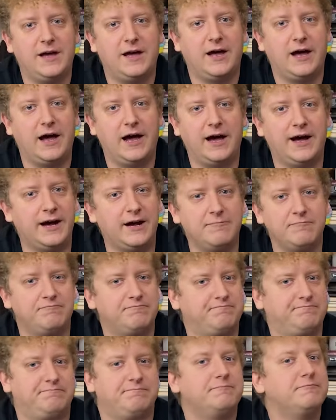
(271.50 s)

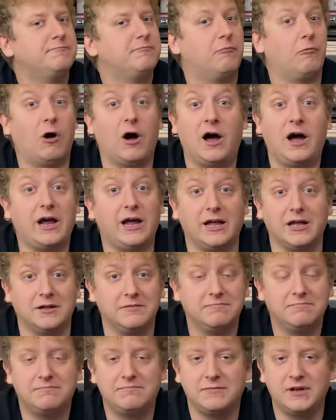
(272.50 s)
Why?
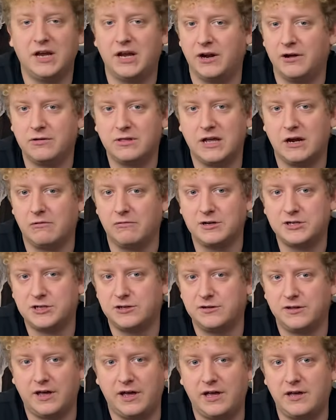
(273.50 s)
You know, the
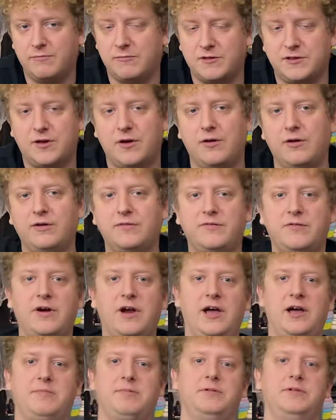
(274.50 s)
original game was coded for
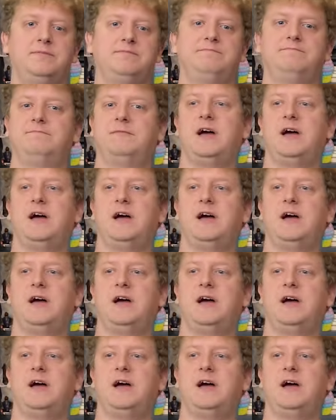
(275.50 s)
Apple.